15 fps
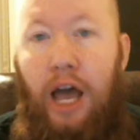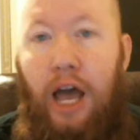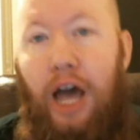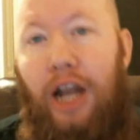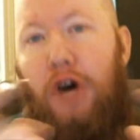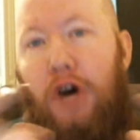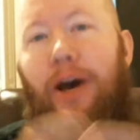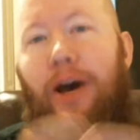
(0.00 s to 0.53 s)

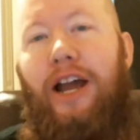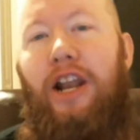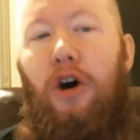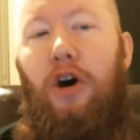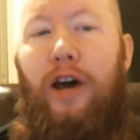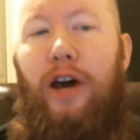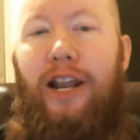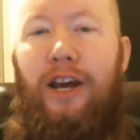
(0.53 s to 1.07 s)

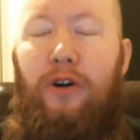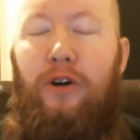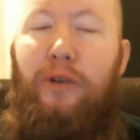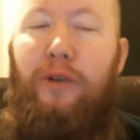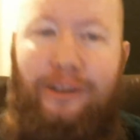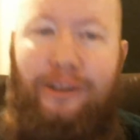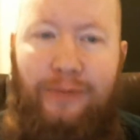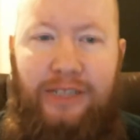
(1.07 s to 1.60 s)
Hello, and
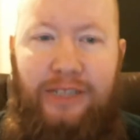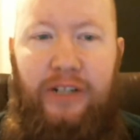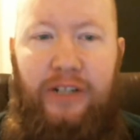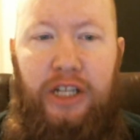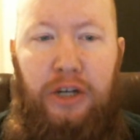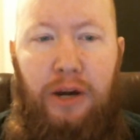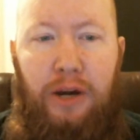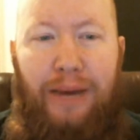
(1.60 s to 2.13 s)
welcome to this
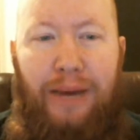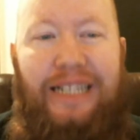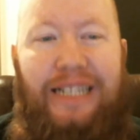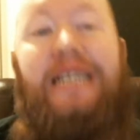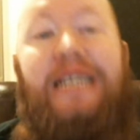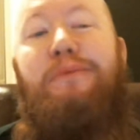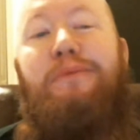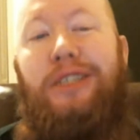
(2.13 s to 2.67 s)
video on my
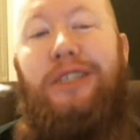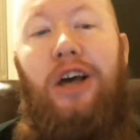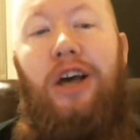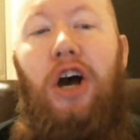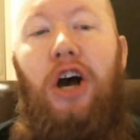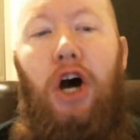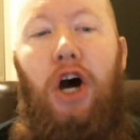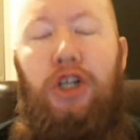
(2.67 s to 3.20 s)
tips
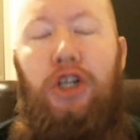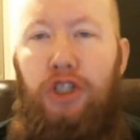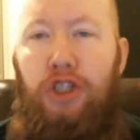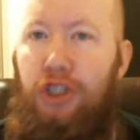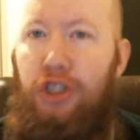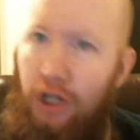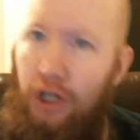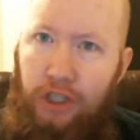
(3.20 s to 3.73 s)
on
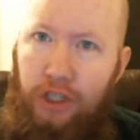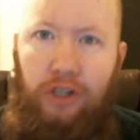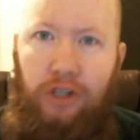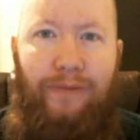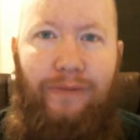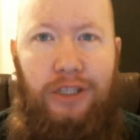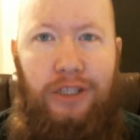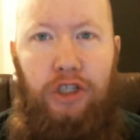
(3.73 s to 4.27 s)
starting your
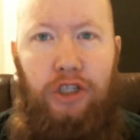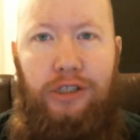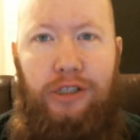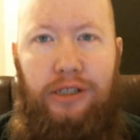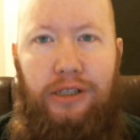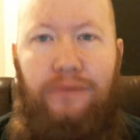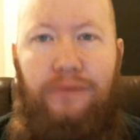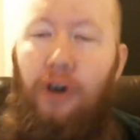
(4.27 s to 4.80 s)
adventure
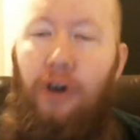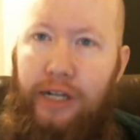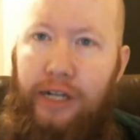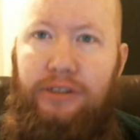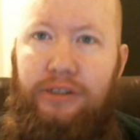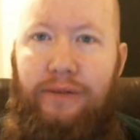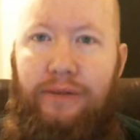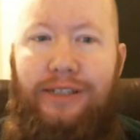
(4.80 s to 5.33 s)
in
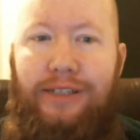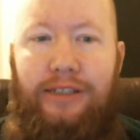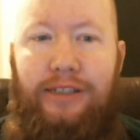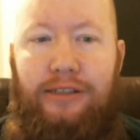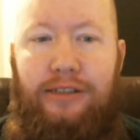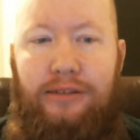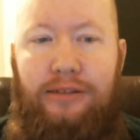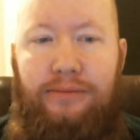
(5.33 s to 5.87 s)
Fallout
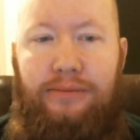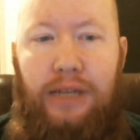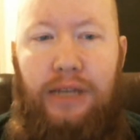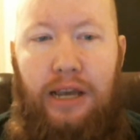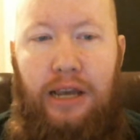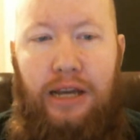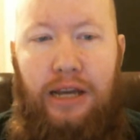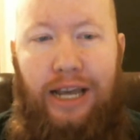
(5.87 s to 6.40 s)
76.
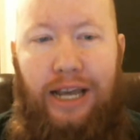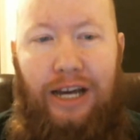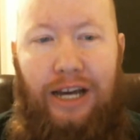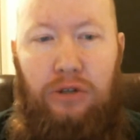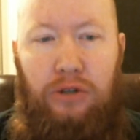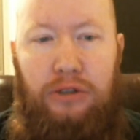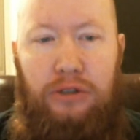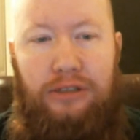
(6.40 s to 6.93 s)

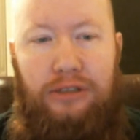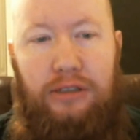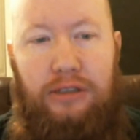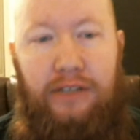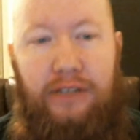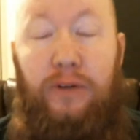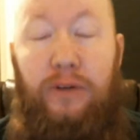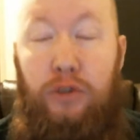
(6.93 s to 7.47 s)
Now,
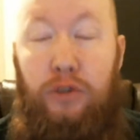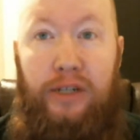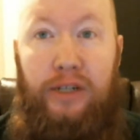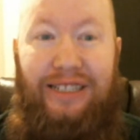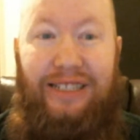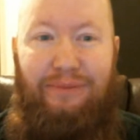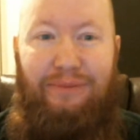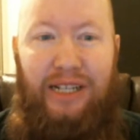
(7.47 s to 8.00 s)
this first
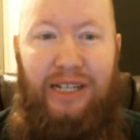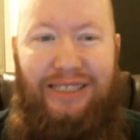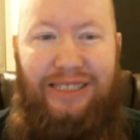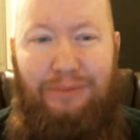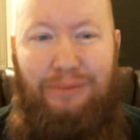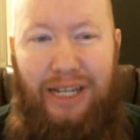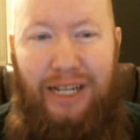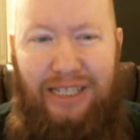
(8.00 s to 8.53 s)
one might
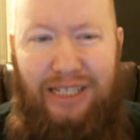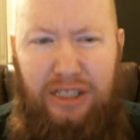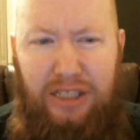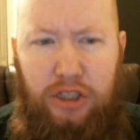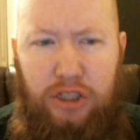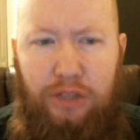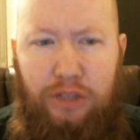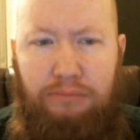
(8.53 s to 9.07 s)
seem like it
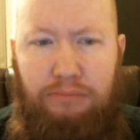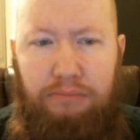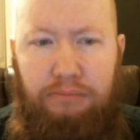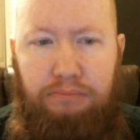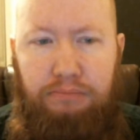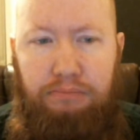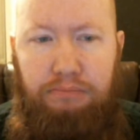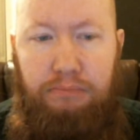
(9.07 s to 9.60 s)
shouldn't
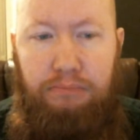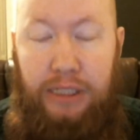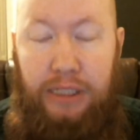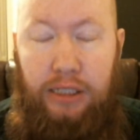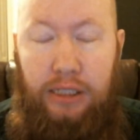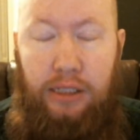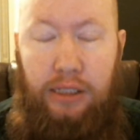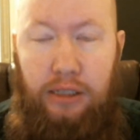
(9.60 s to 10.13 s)

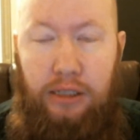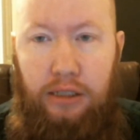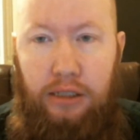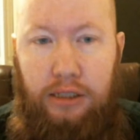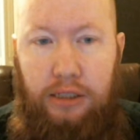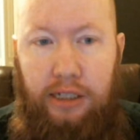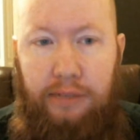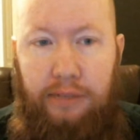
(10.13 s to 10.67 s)
be
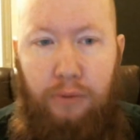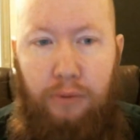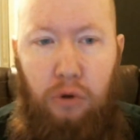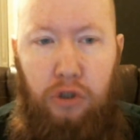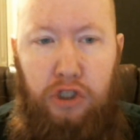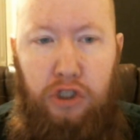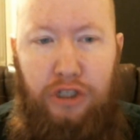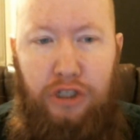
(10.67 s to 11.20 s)
a tip
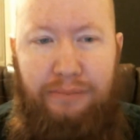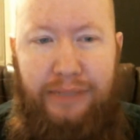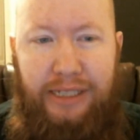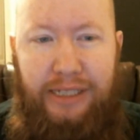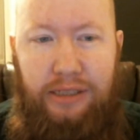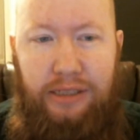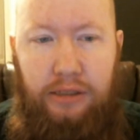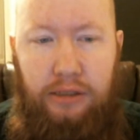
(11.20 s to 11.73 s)
or shouldn't
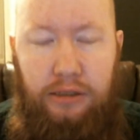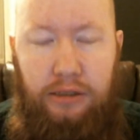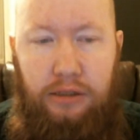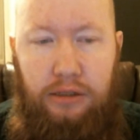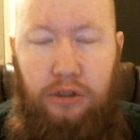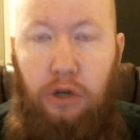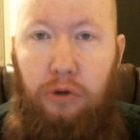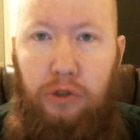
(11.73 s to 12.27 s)
be
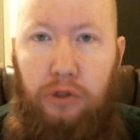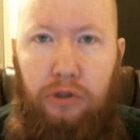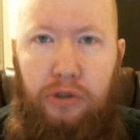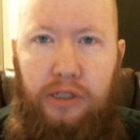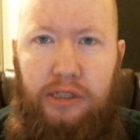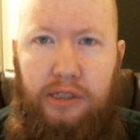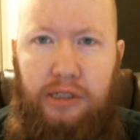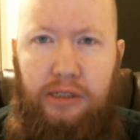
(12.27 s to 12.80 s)
told to you
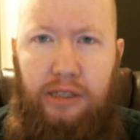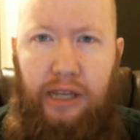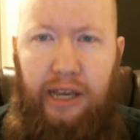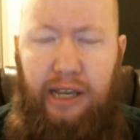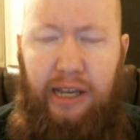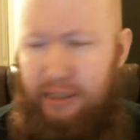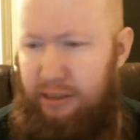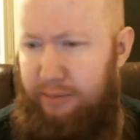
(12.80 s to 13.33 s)
because it's
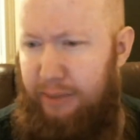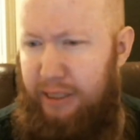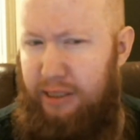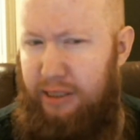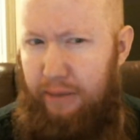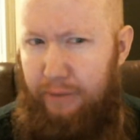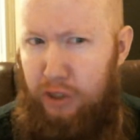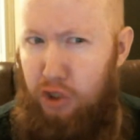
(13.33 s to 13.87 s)

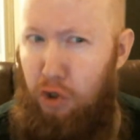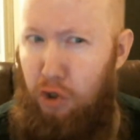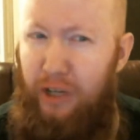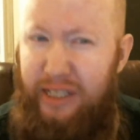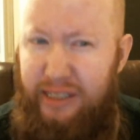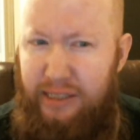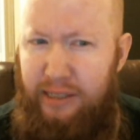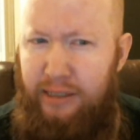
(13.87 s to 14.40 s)
aspects of a
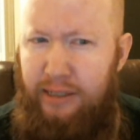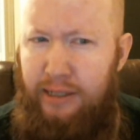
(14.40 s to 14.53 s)
choice,